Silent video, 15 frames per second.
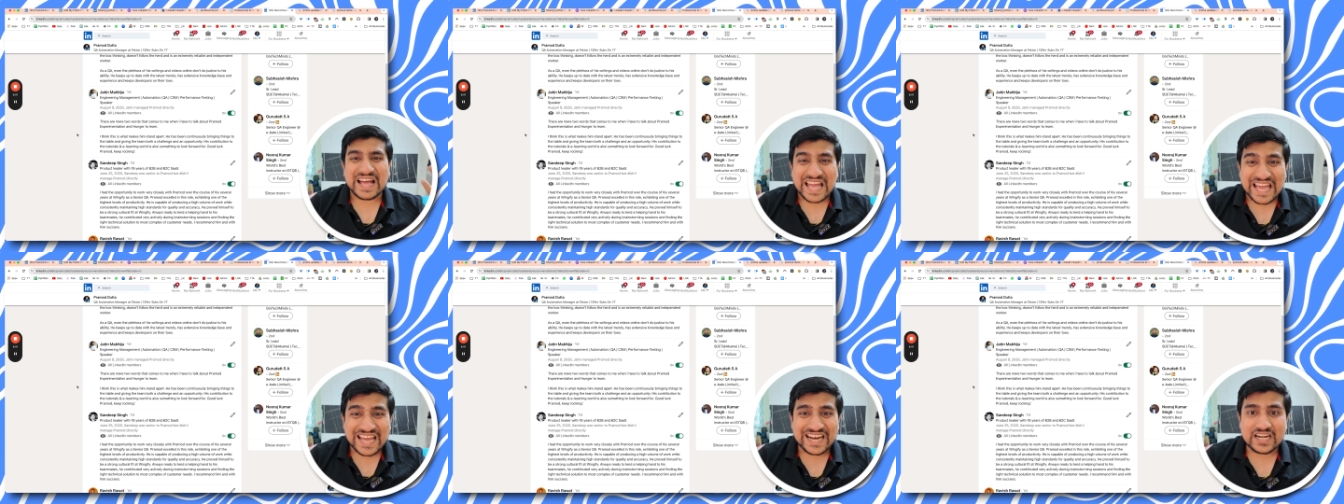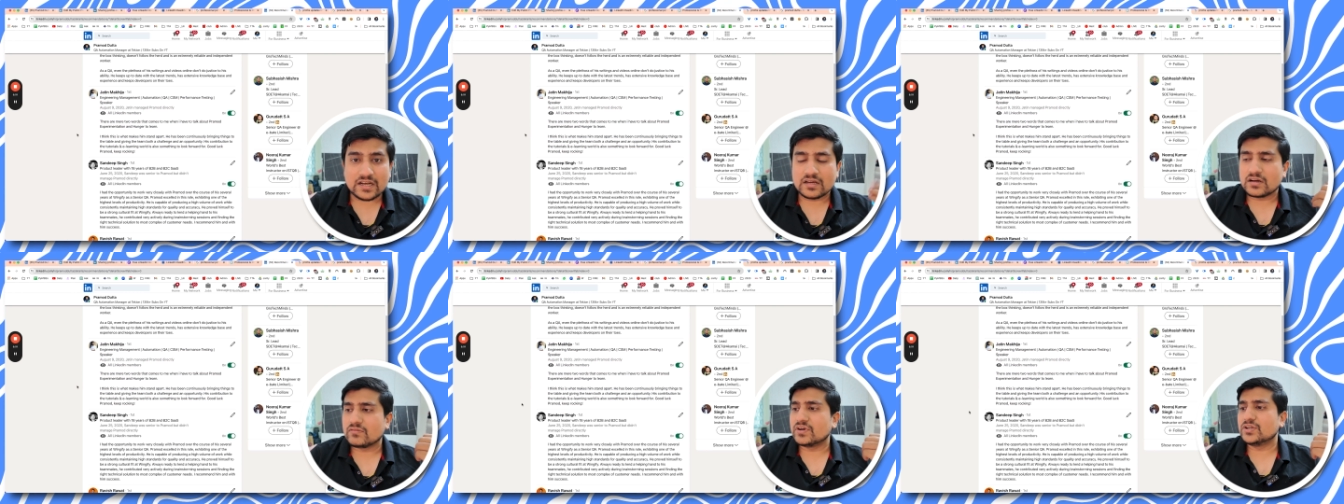
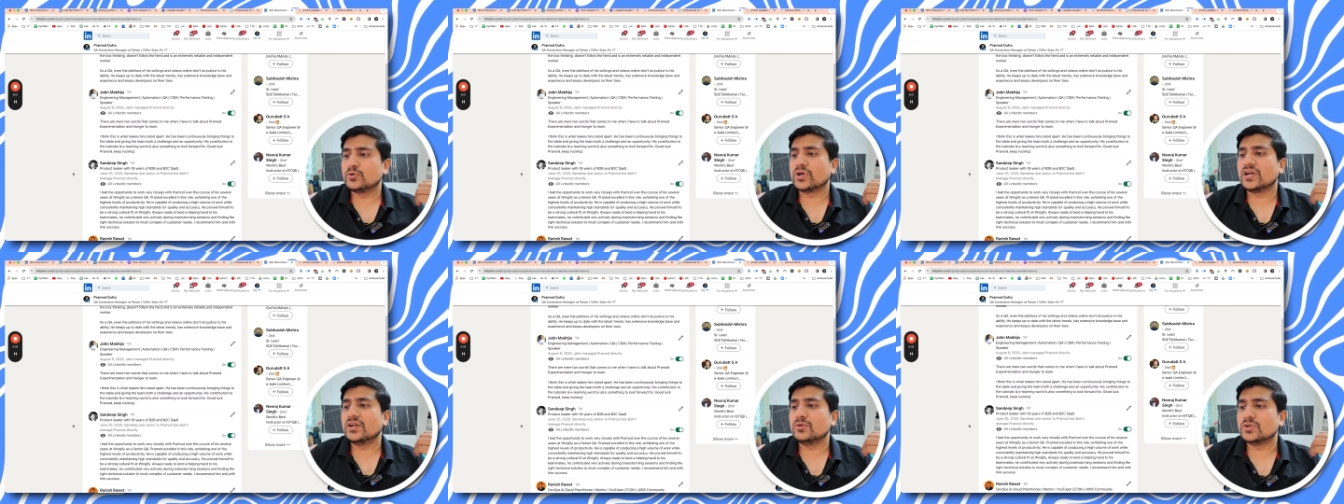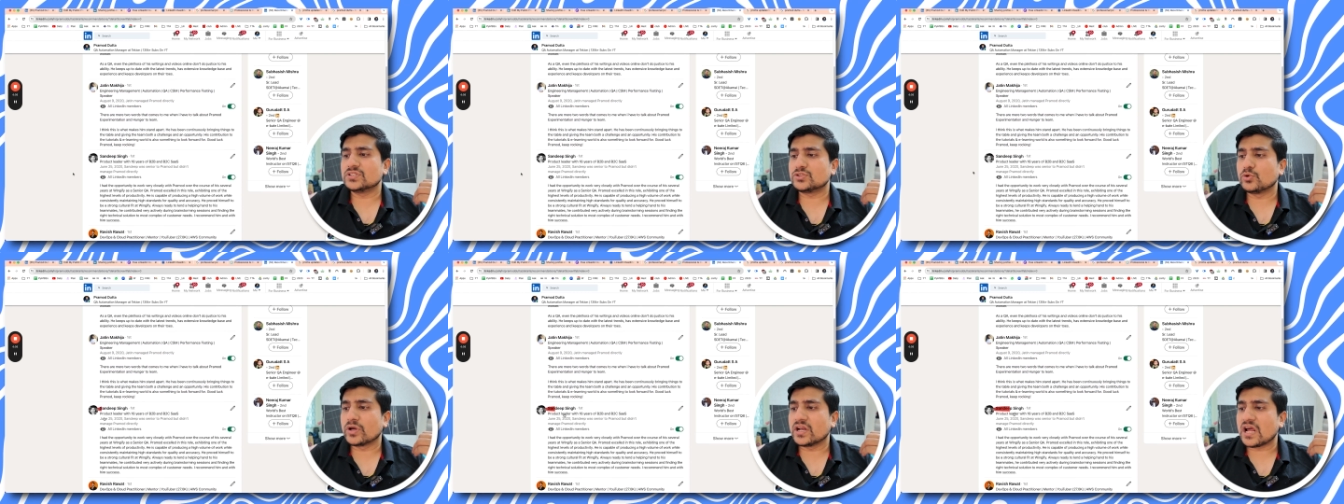And what you can do
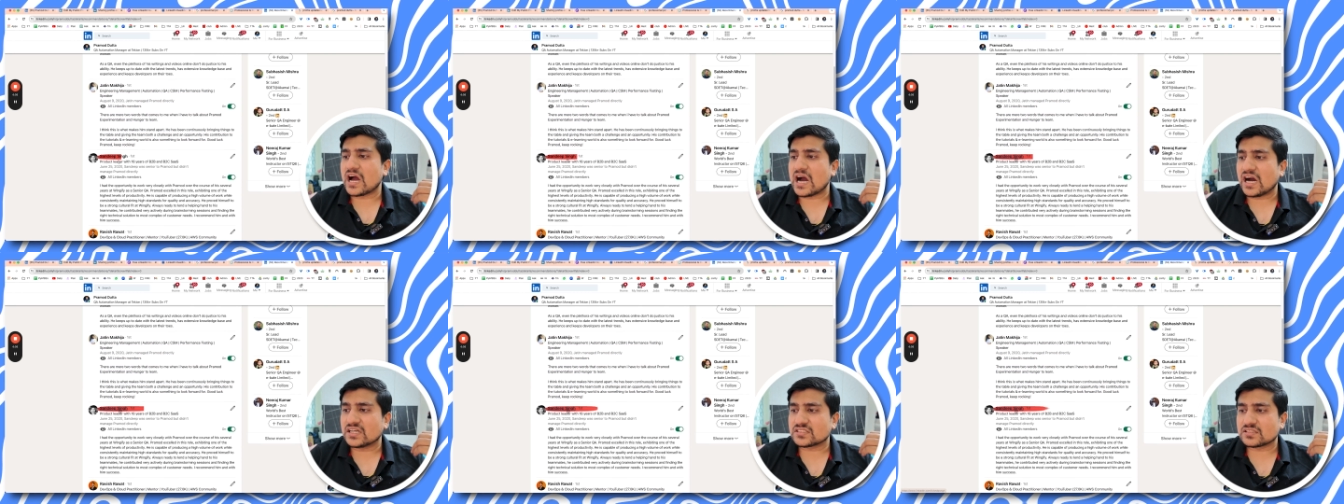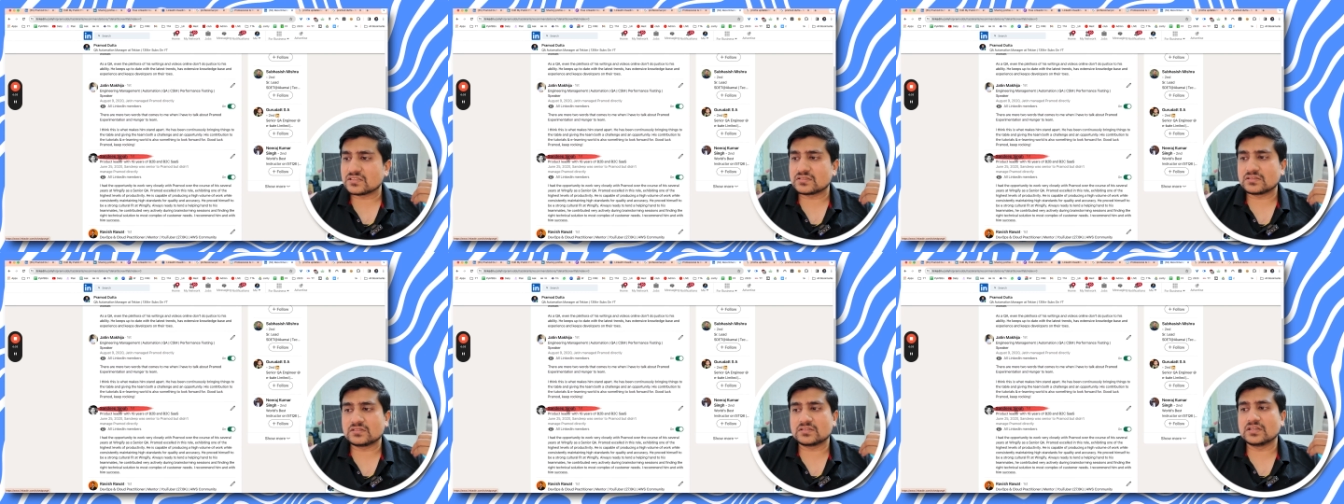is you can ask
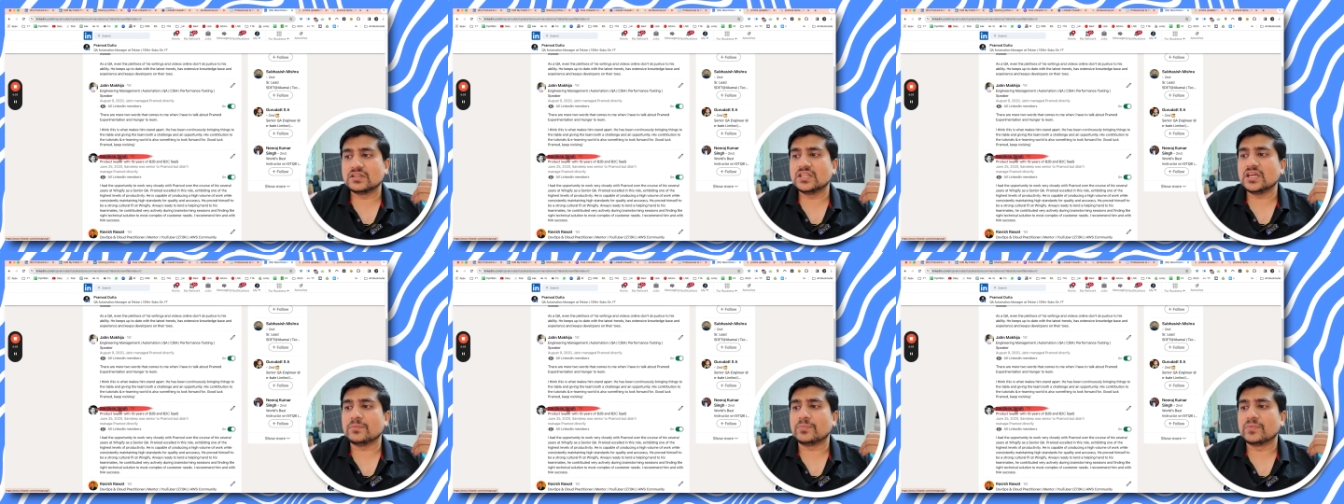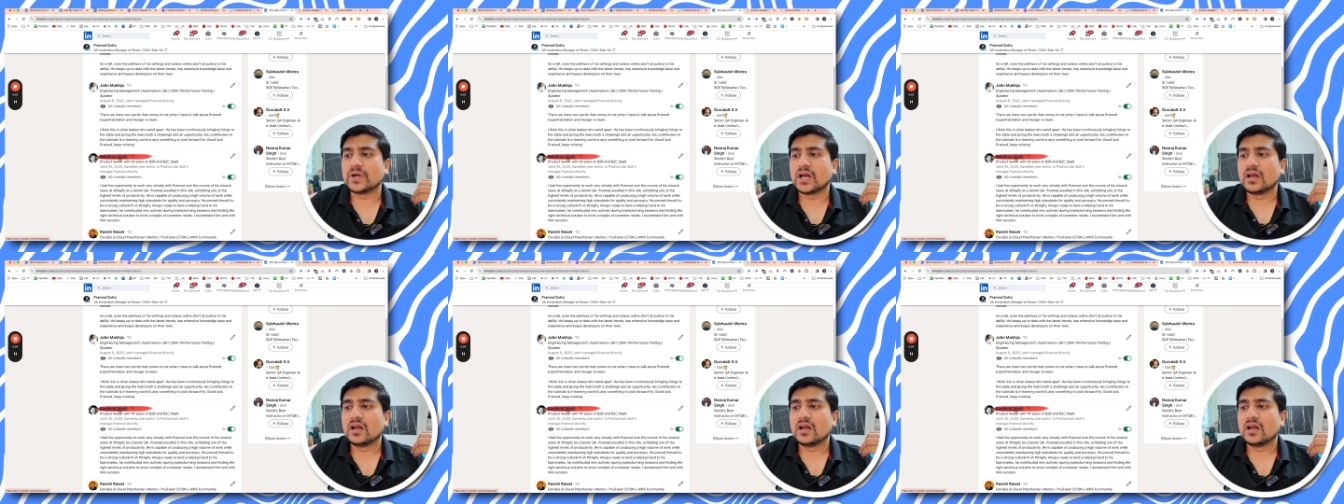Sandeep,